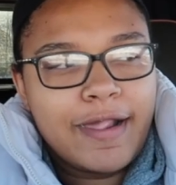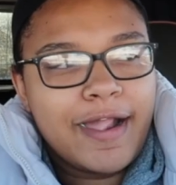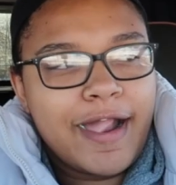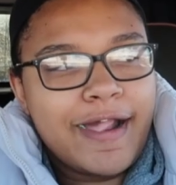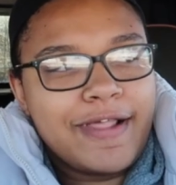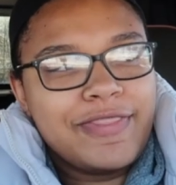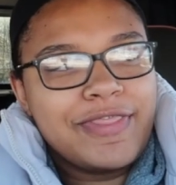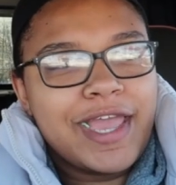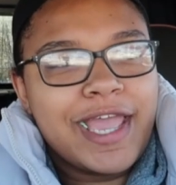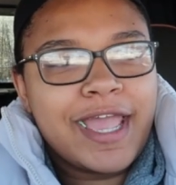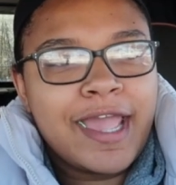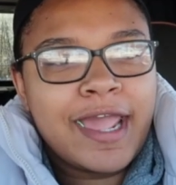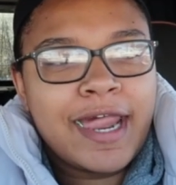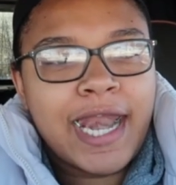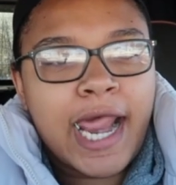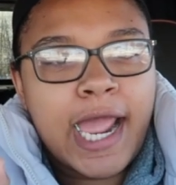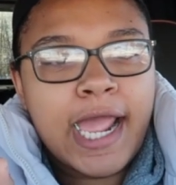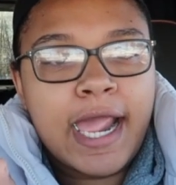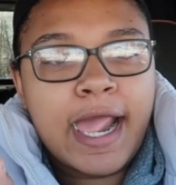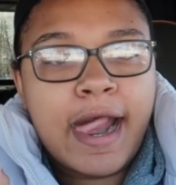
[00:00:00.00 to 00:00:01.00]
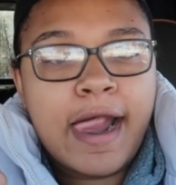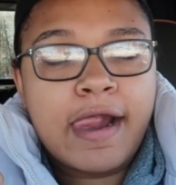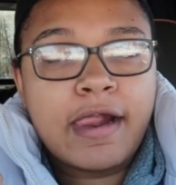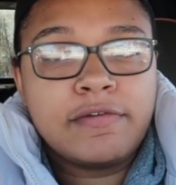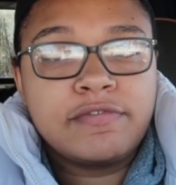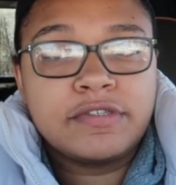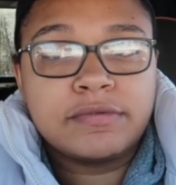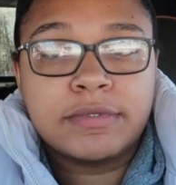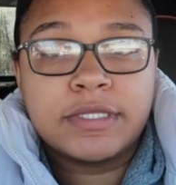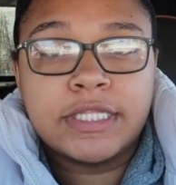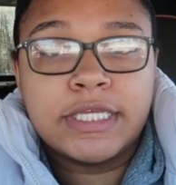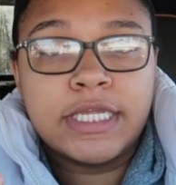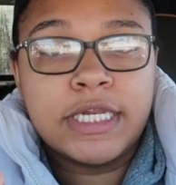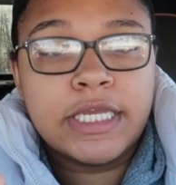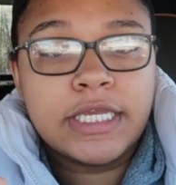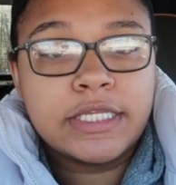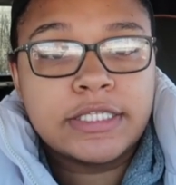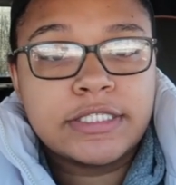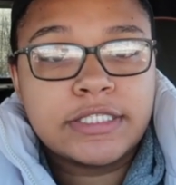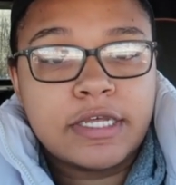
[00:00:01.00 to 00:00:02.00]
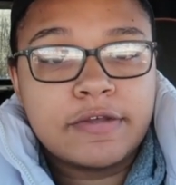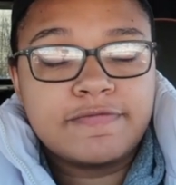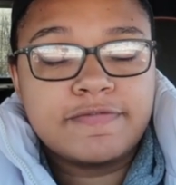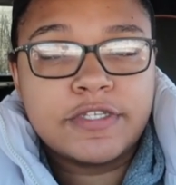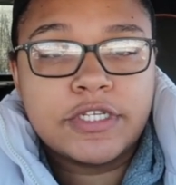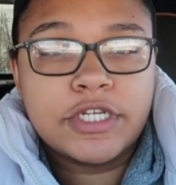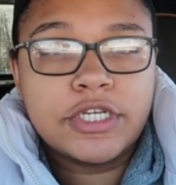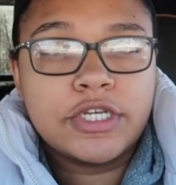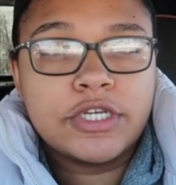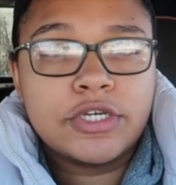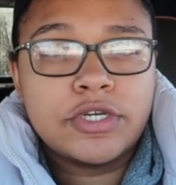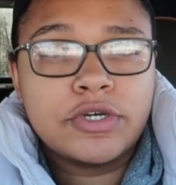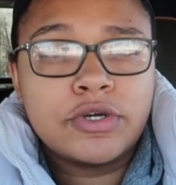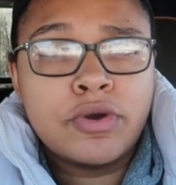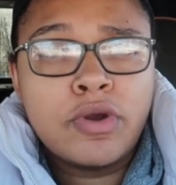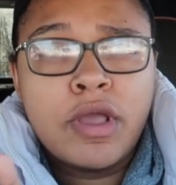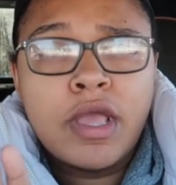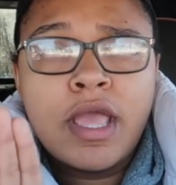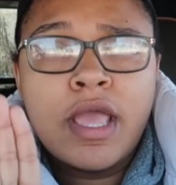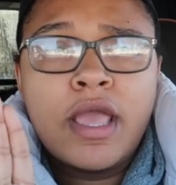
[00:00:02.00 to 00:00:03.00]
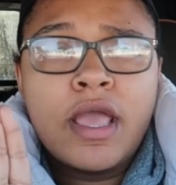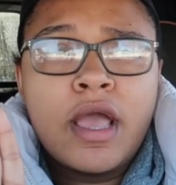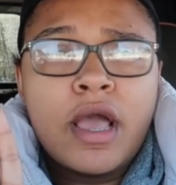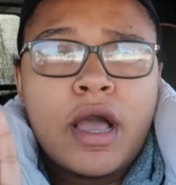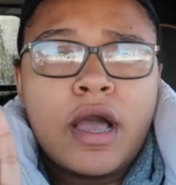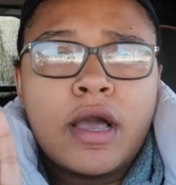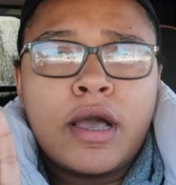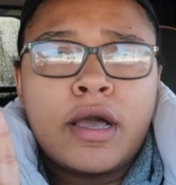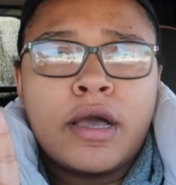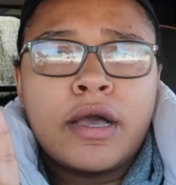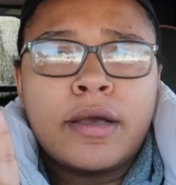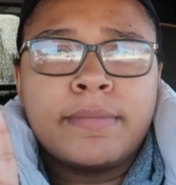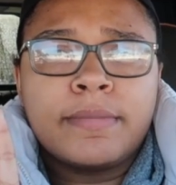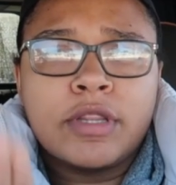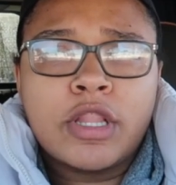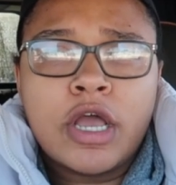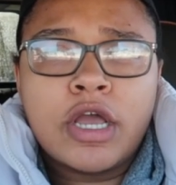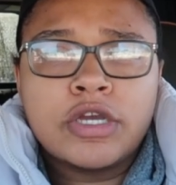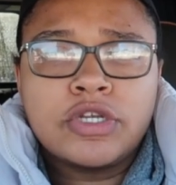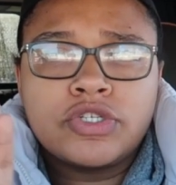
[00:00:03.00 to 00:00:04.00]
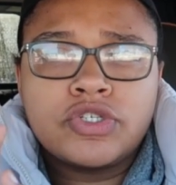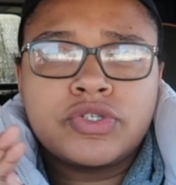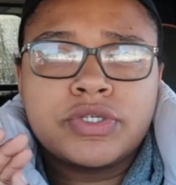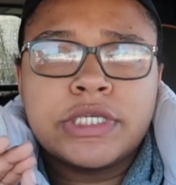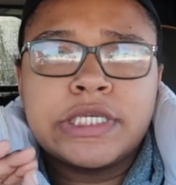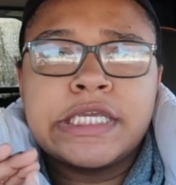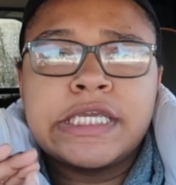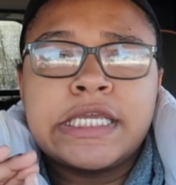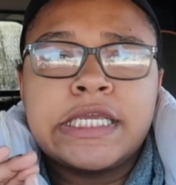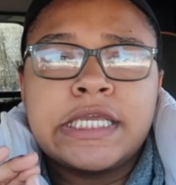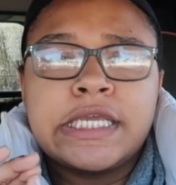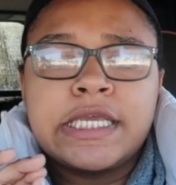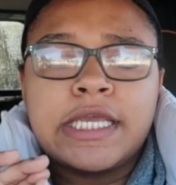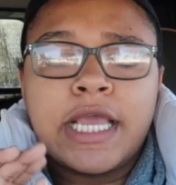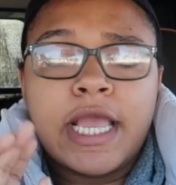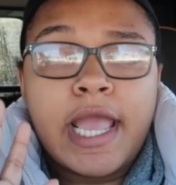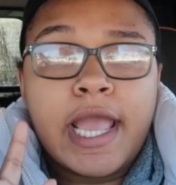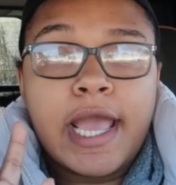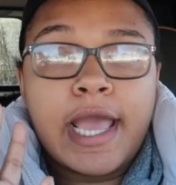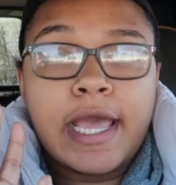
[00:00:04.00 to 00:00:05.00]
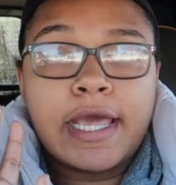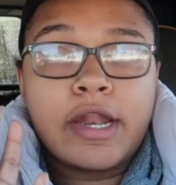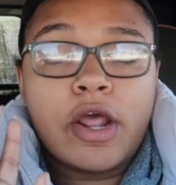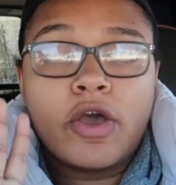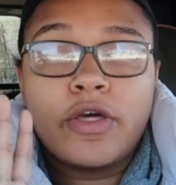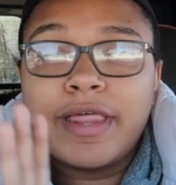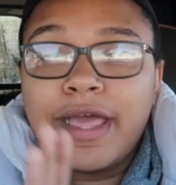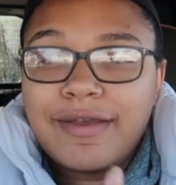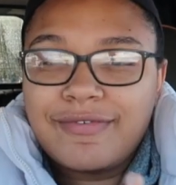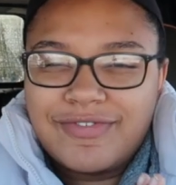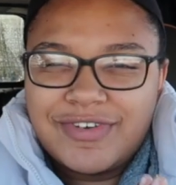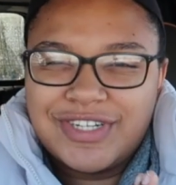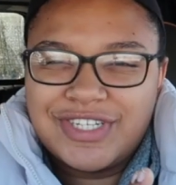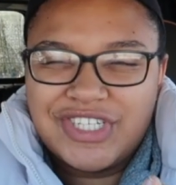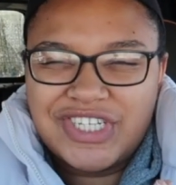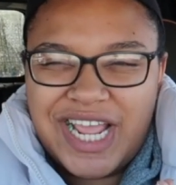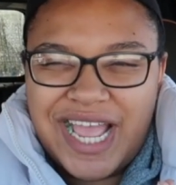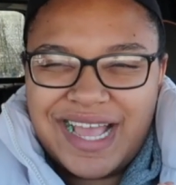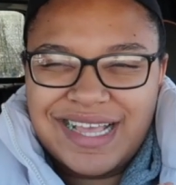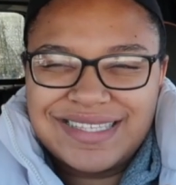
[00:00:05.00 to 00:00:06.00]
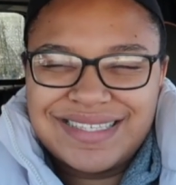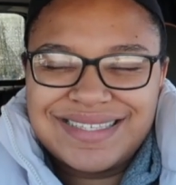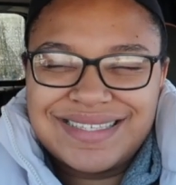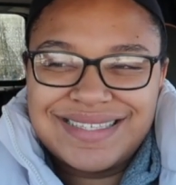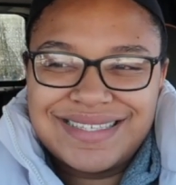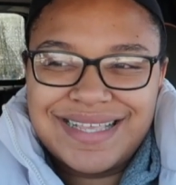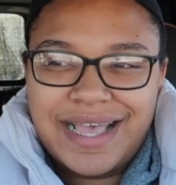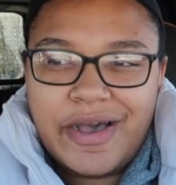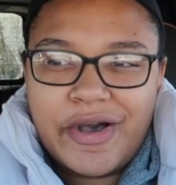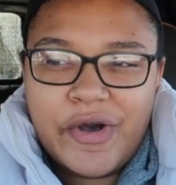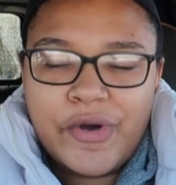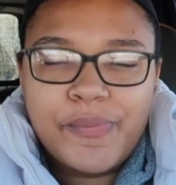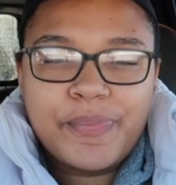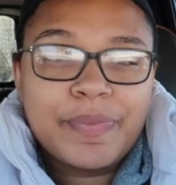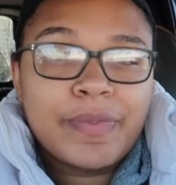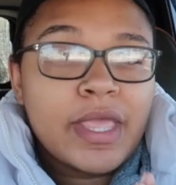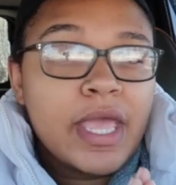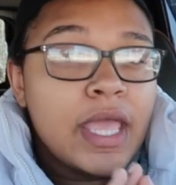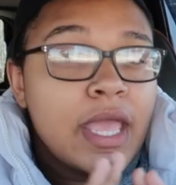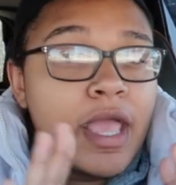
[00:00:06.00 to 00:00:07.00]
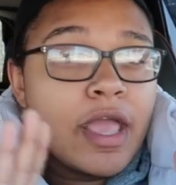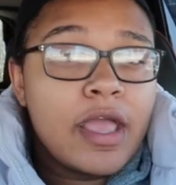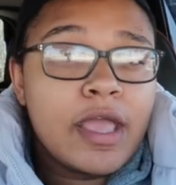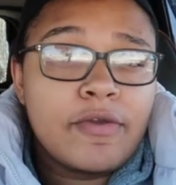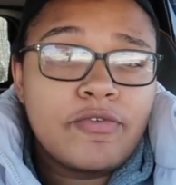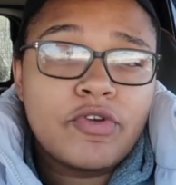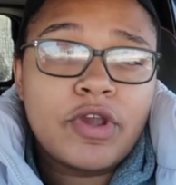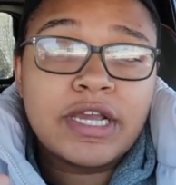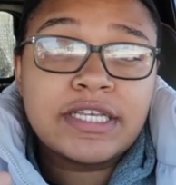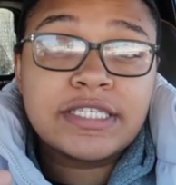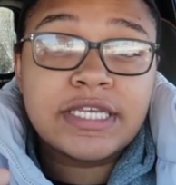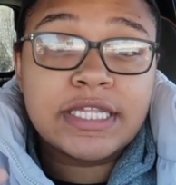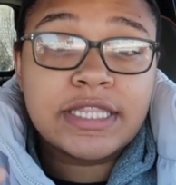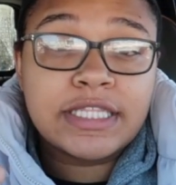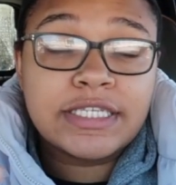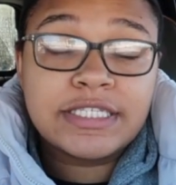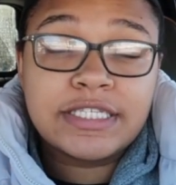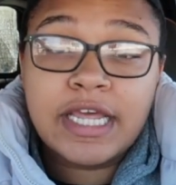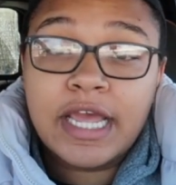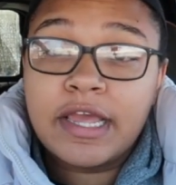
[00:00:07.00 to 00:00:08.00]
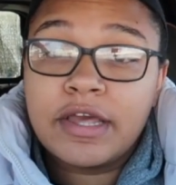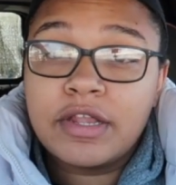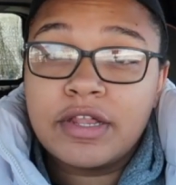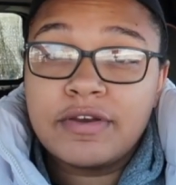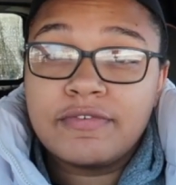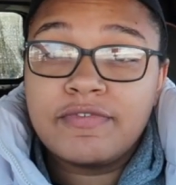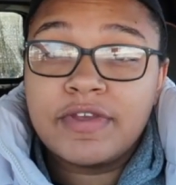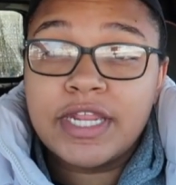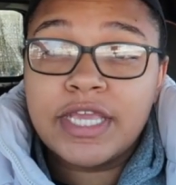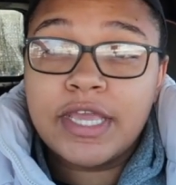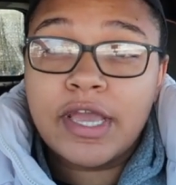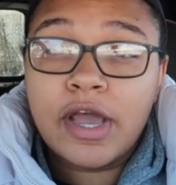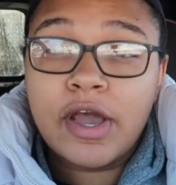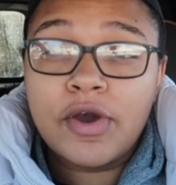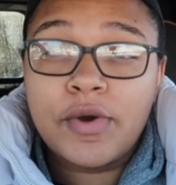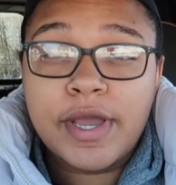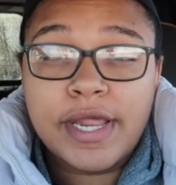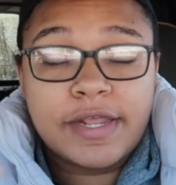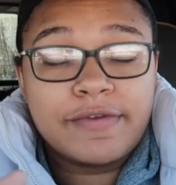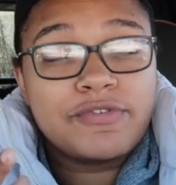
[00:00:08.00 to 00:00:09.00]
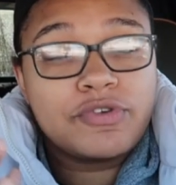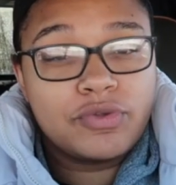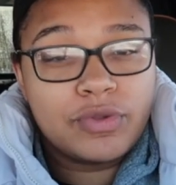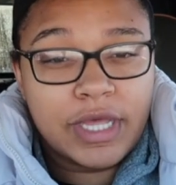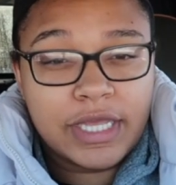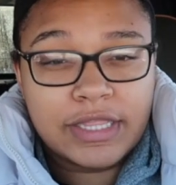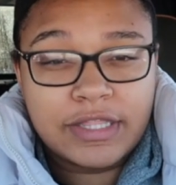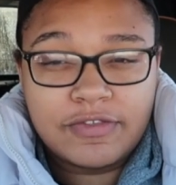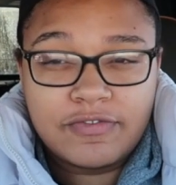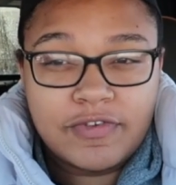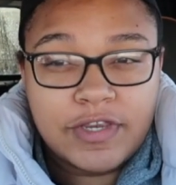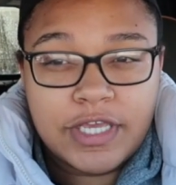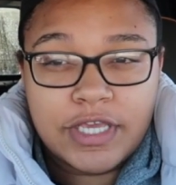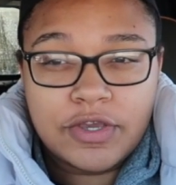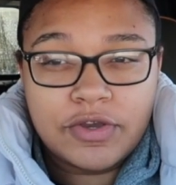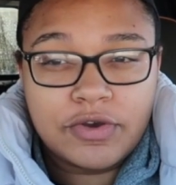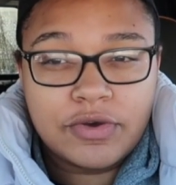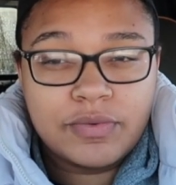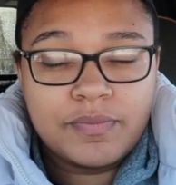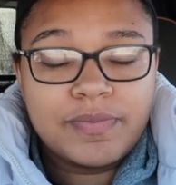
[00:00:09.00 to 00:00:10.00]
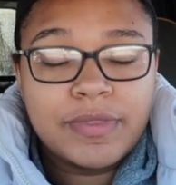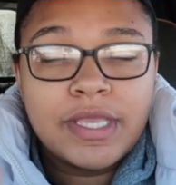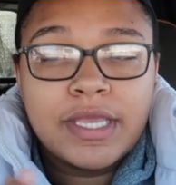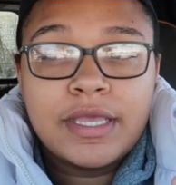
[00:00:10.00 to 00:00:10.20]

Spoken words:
And then I have some cleaning stuff to do, laundry, and all that fun jazz. So, if you guys like this style of video, and if you like this video,